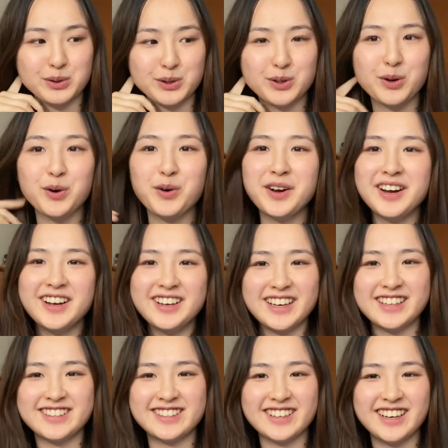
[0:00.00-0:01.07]
So
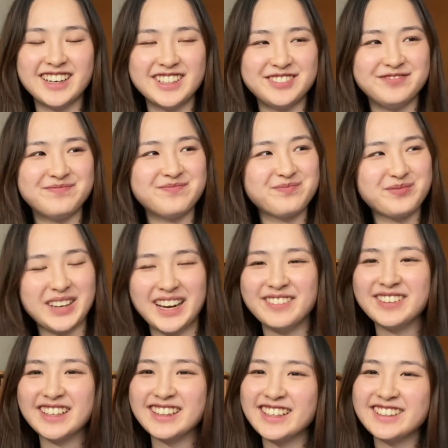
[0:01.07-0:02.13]
it's, um, I'm
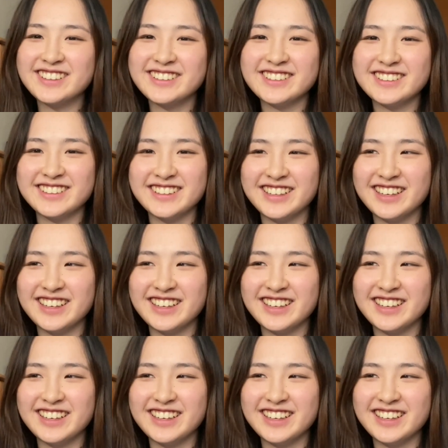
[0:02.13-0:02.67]
like little,